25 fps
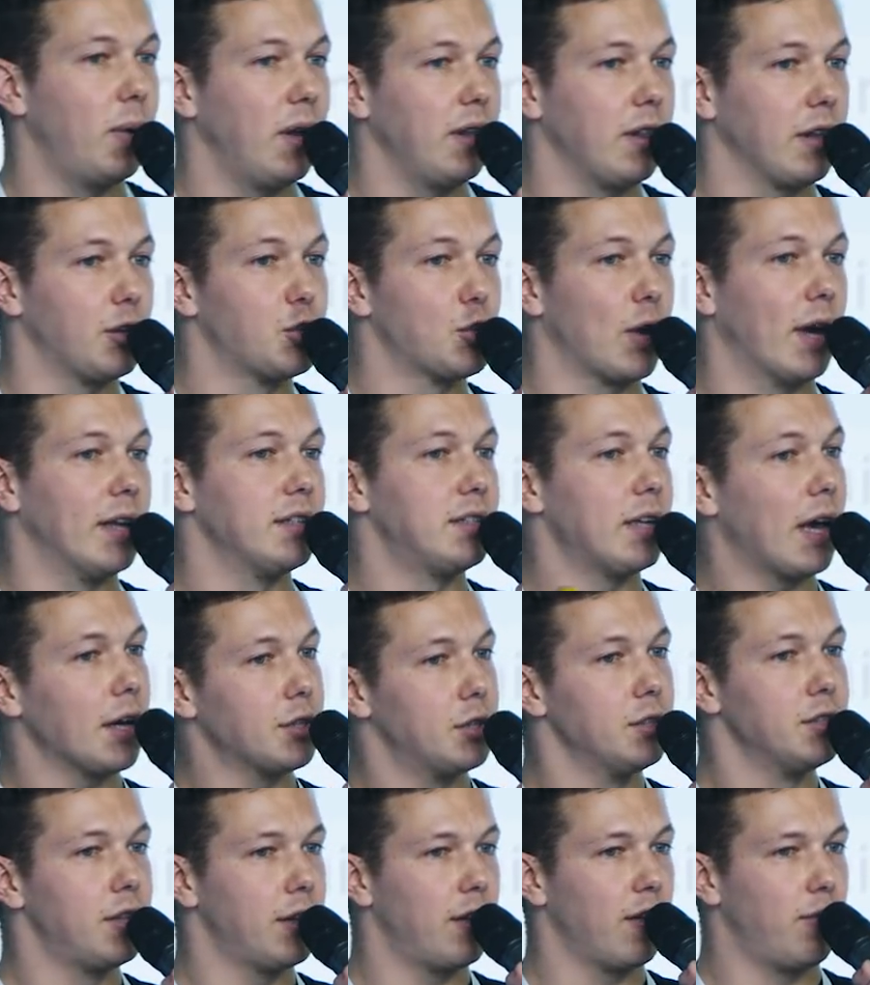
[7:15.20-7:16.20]
be the
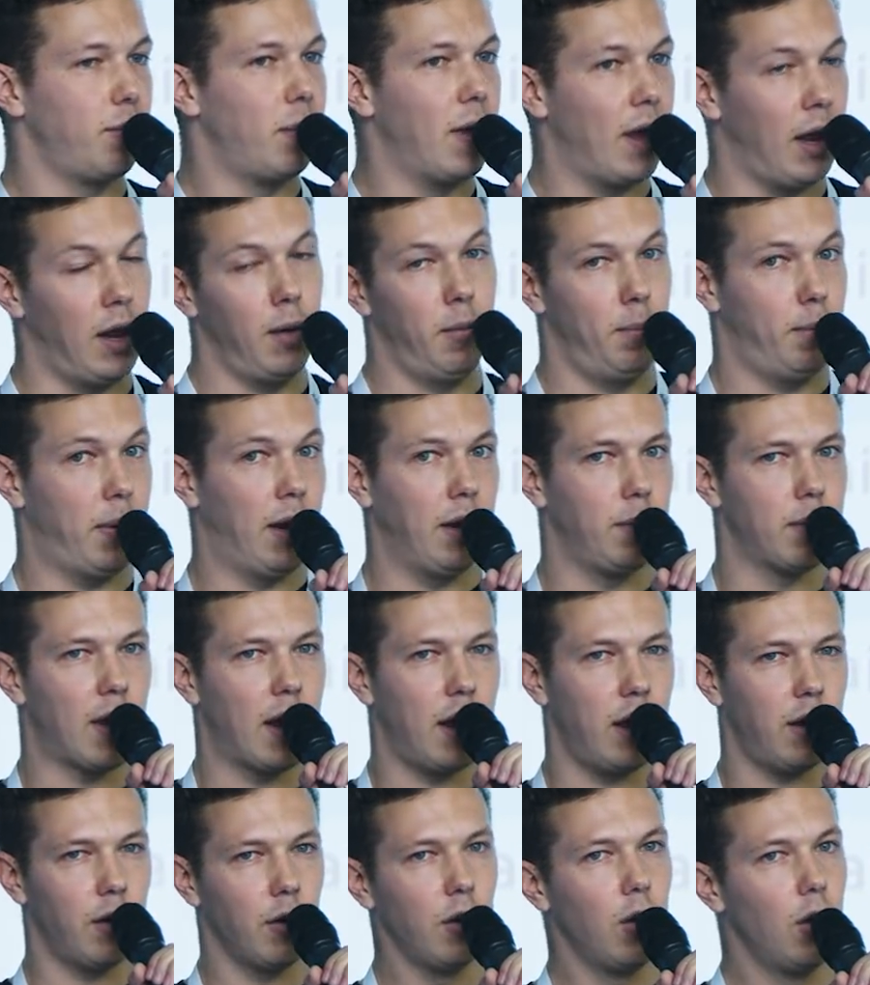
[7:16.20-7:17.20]
transactions that have been
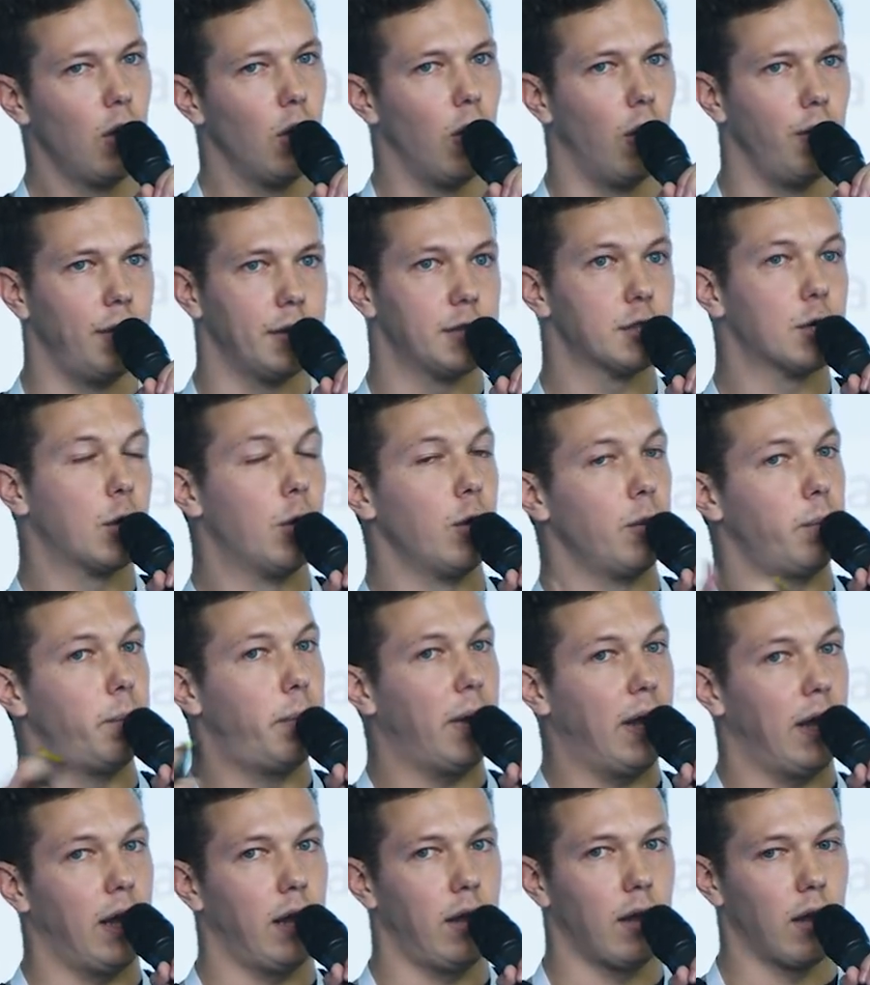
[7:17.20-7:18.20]
made, or this could
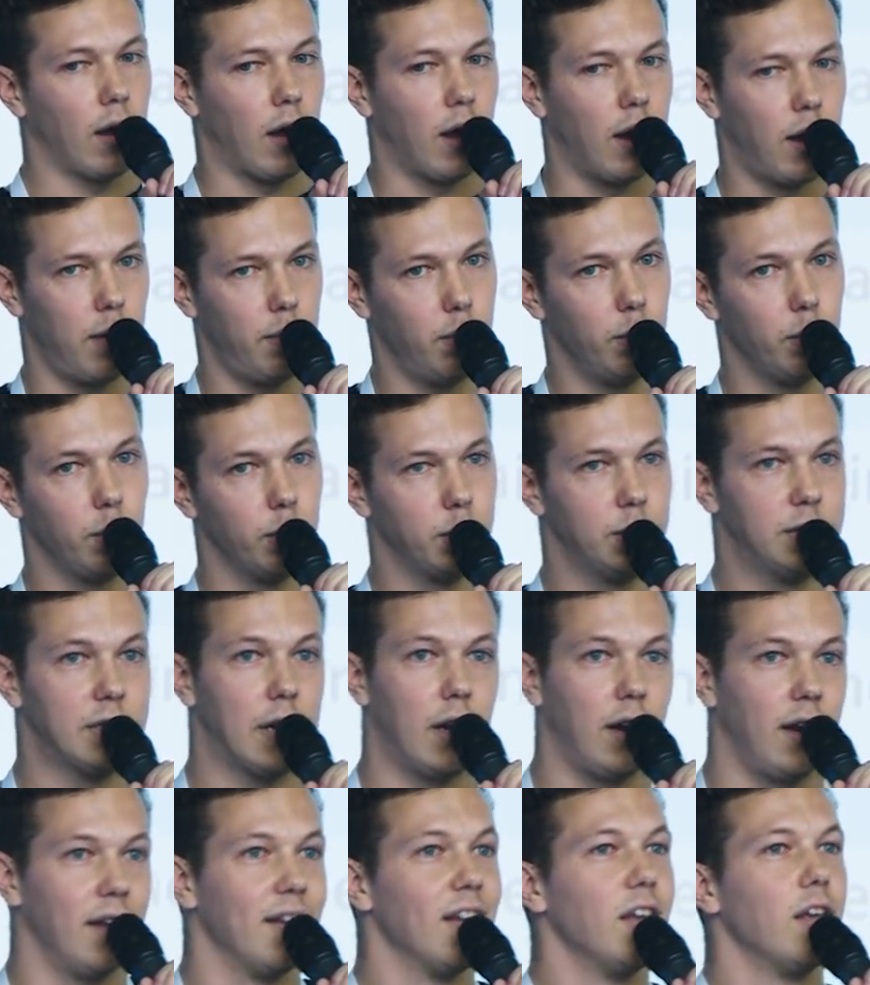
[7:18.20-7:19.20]
be,
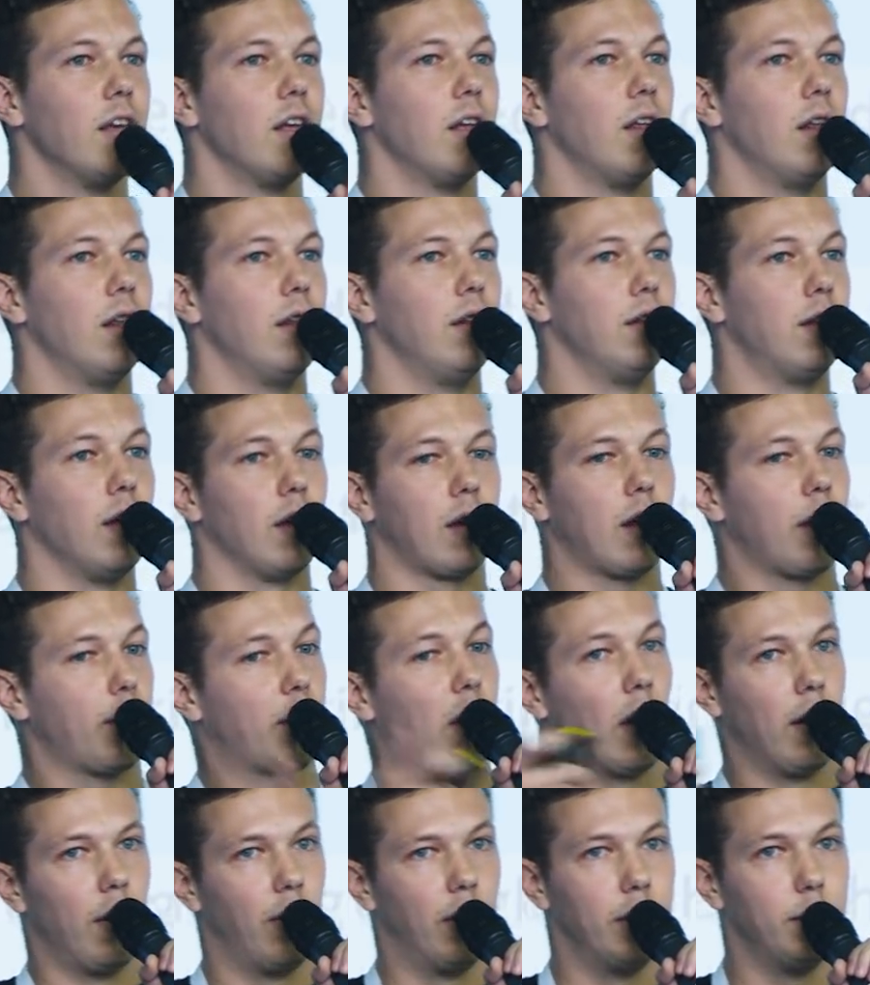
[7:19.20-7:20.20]
say, the
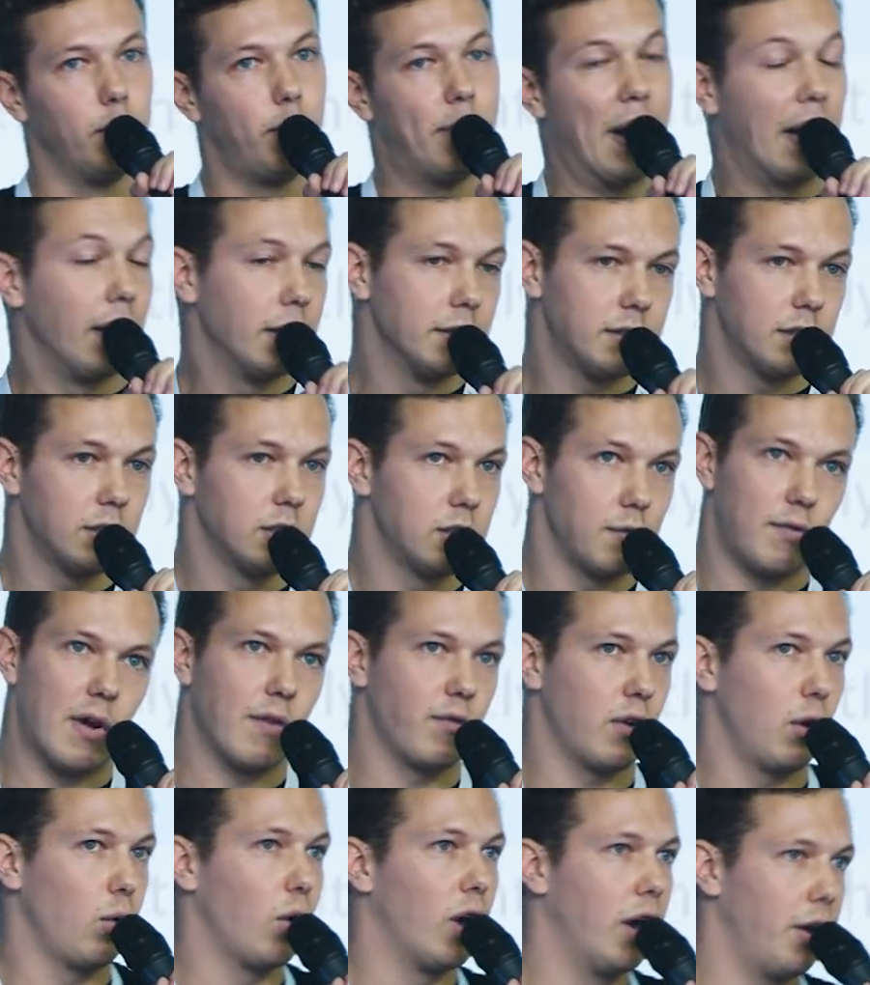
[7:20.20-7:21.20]
current balances of
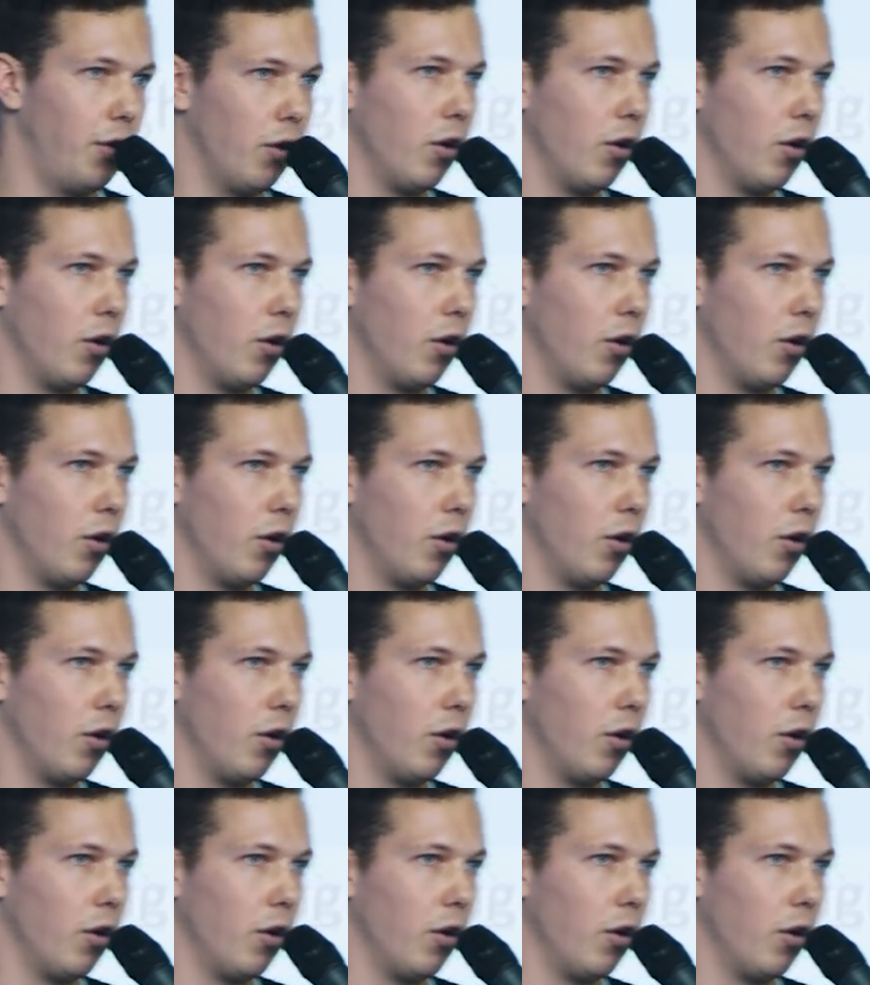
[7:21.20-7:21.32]
everyone,